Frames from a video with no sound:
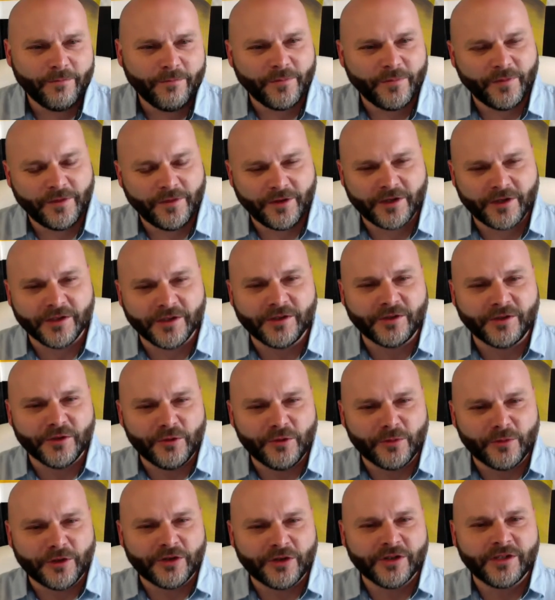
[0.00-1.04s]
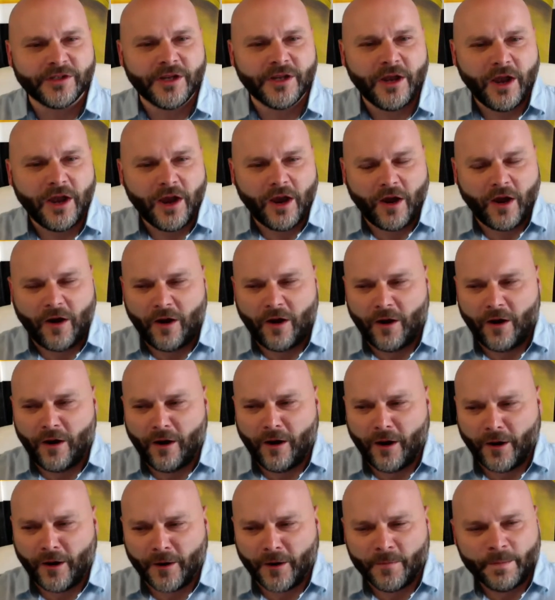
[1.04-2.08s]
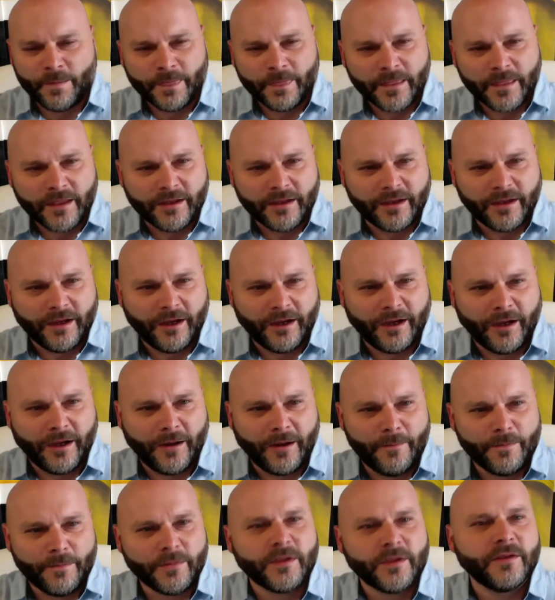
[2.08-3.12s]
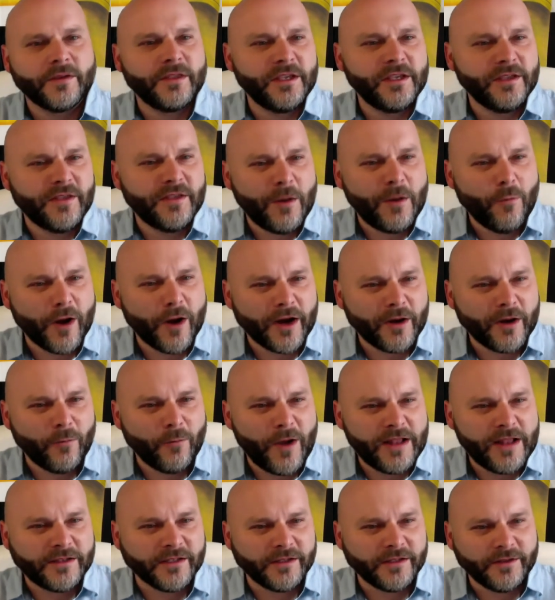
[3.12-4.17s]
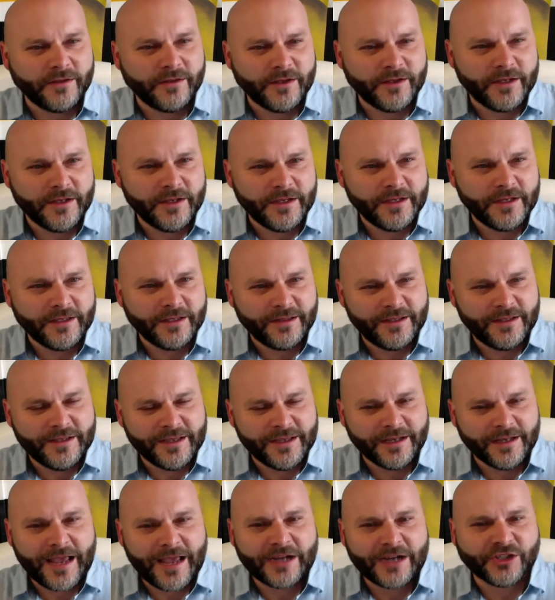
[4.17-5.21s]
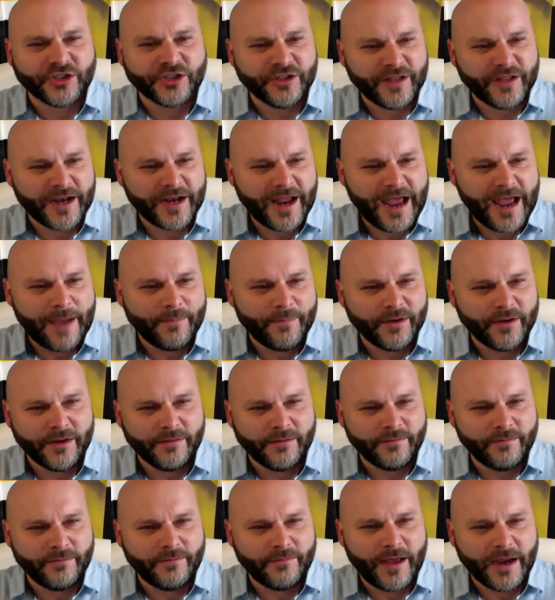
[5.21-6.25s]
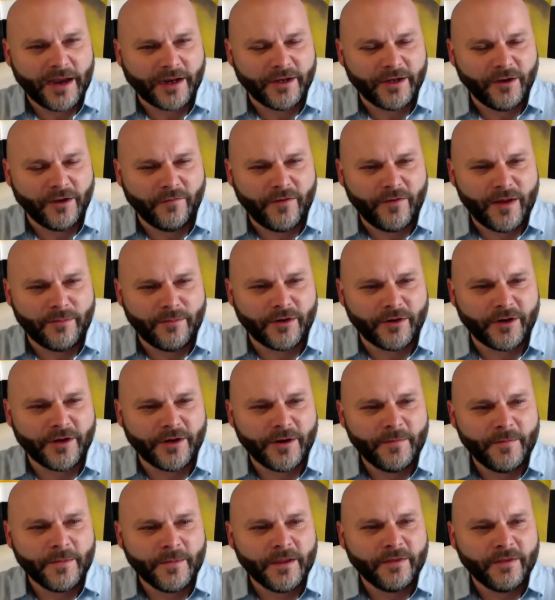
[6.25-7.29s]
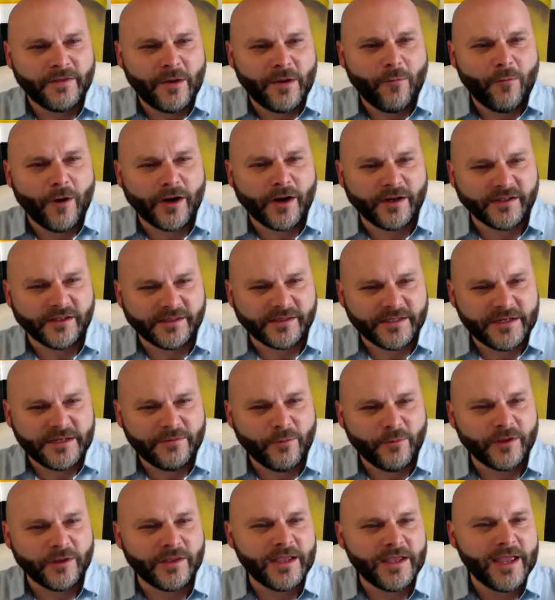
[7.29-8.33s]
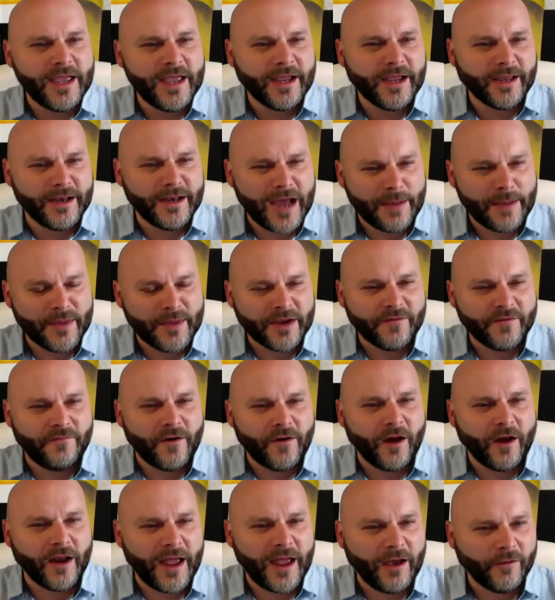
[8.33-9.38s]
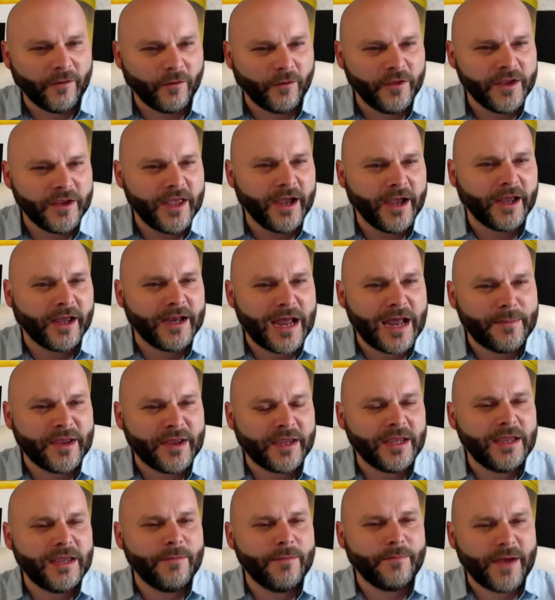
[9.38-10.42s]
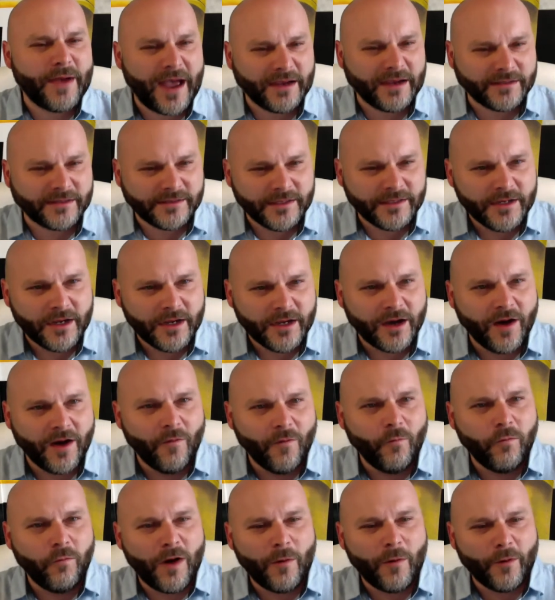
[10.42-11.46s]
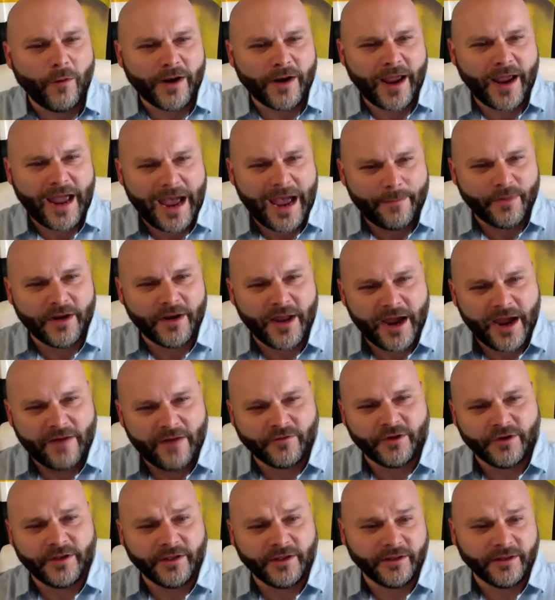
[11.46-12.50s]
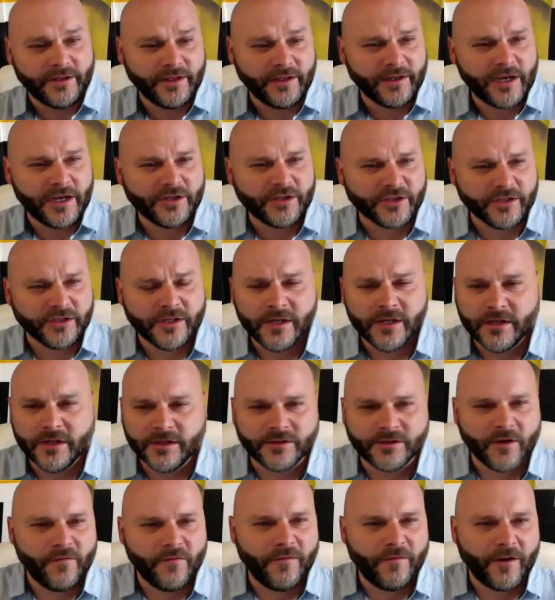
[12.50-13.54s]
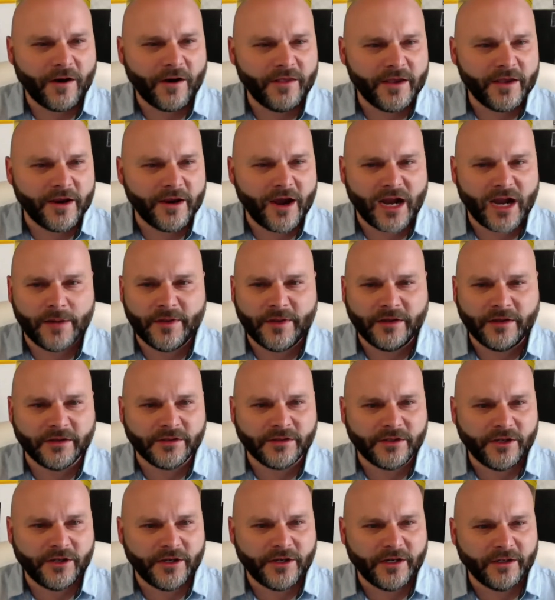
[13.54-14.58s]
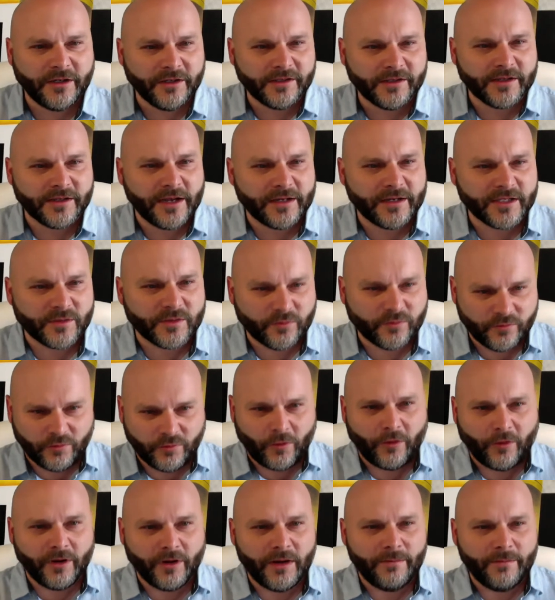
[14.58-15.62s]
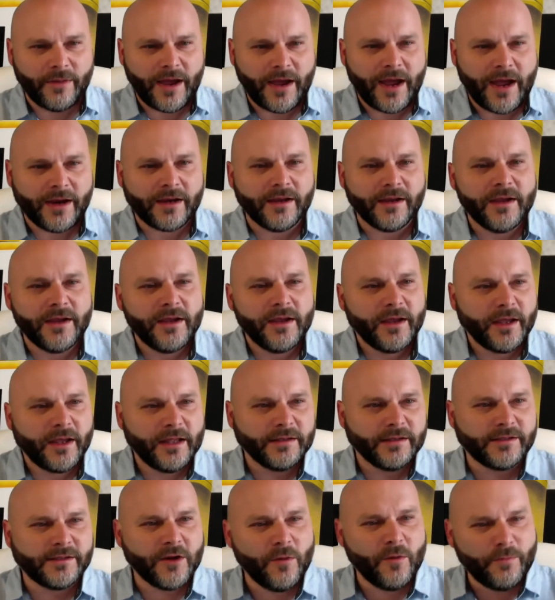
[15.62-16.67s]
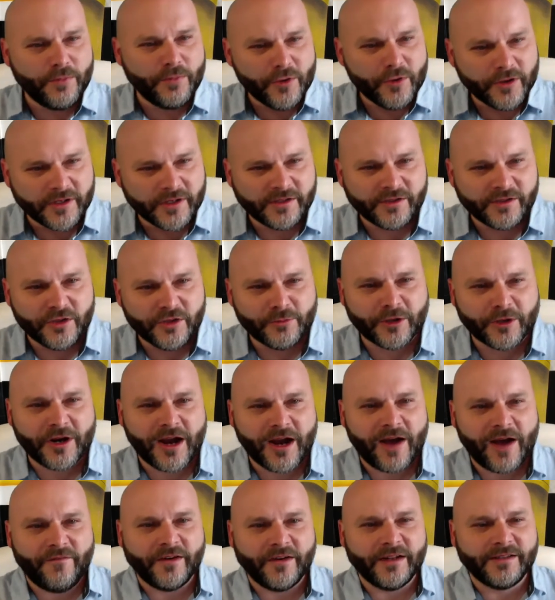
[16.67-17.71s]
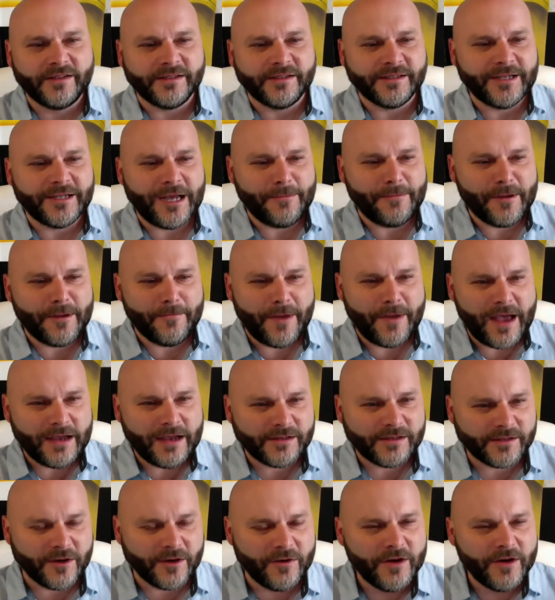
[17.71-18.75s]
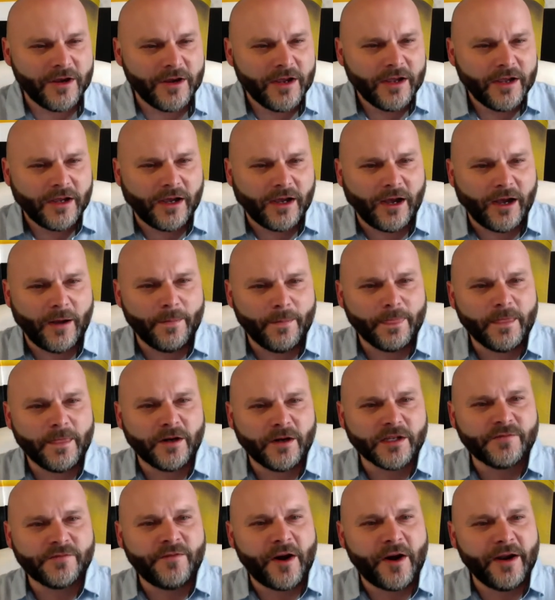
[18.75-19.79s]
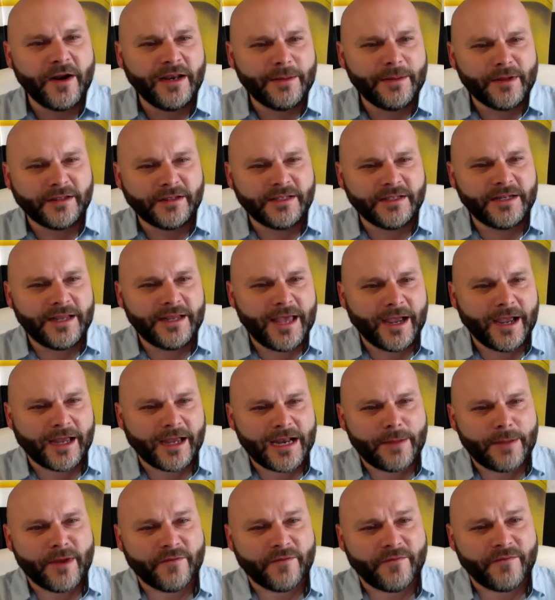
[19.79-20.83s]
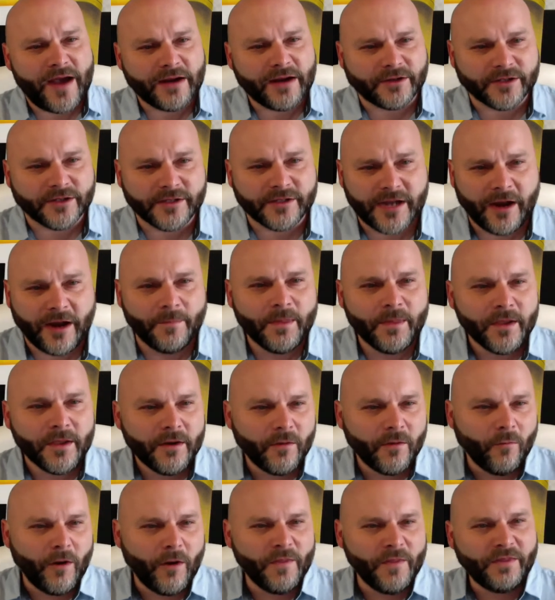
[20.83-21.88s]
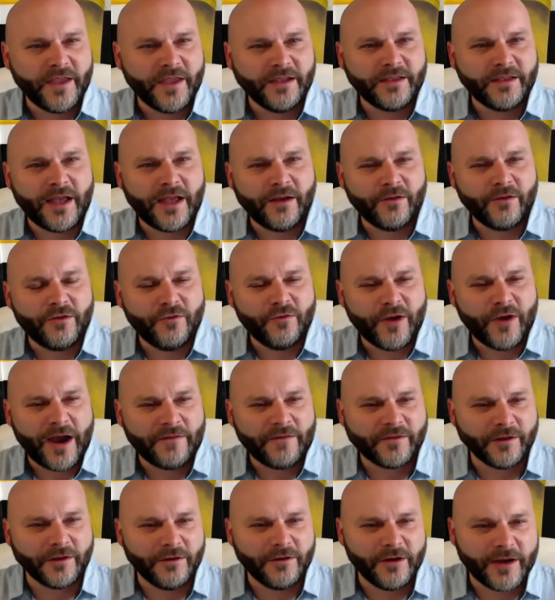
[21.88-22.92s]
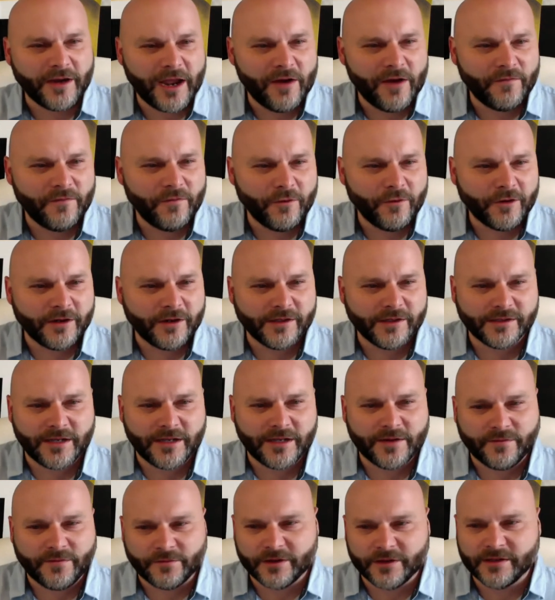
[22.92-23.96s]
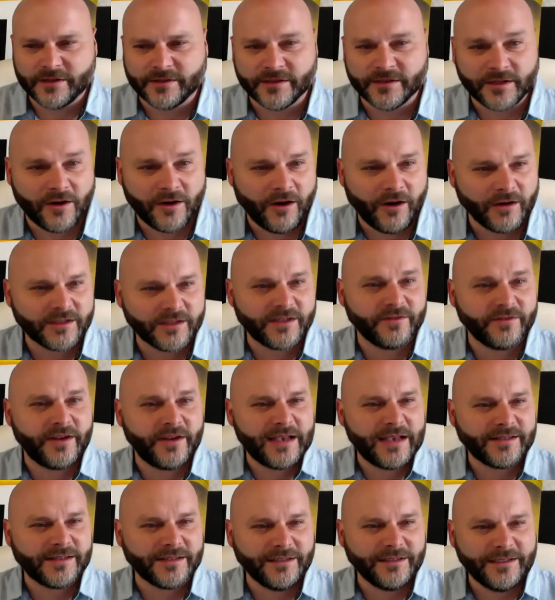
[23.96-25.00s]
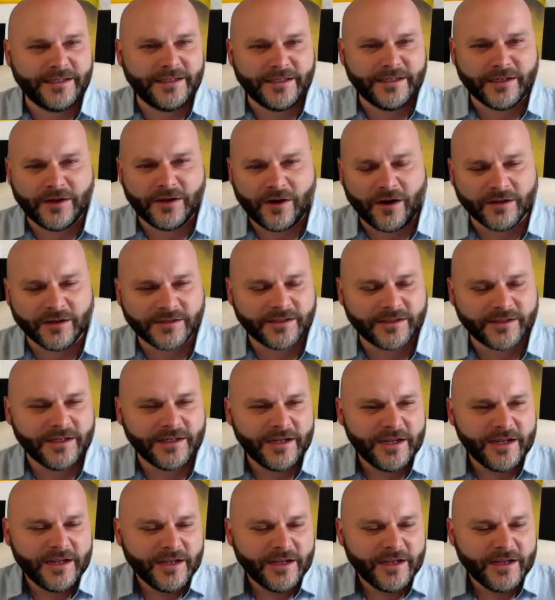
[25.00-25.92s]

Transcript: consumers are they wanted to wait till the election that happened back in November. They wanted to see what the economic fallout or the economic impacts of what would happen after the election. So far, the economy looks good. It looks like it's roaring back, and so consumer confidence is coming back. So there's very limited economic factors. Now, one thing that you have to look out for is, like, for instance, cost of gasoline, cost.